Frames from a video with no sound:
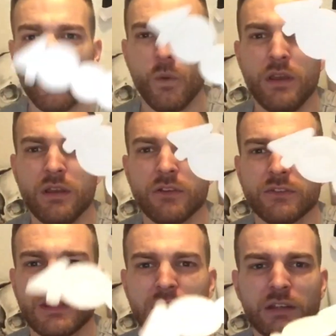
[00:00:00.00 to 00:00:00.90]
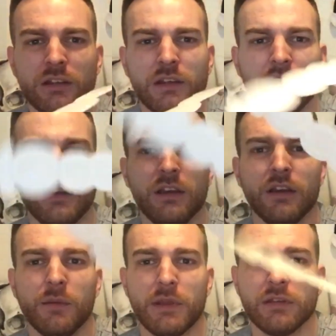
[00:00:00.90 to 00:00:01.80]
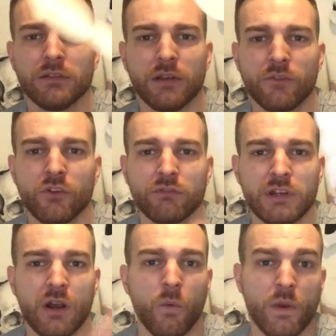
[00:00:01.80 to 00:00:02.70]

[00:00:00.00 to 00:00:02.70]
neat window sticker. I mean, I've not really got a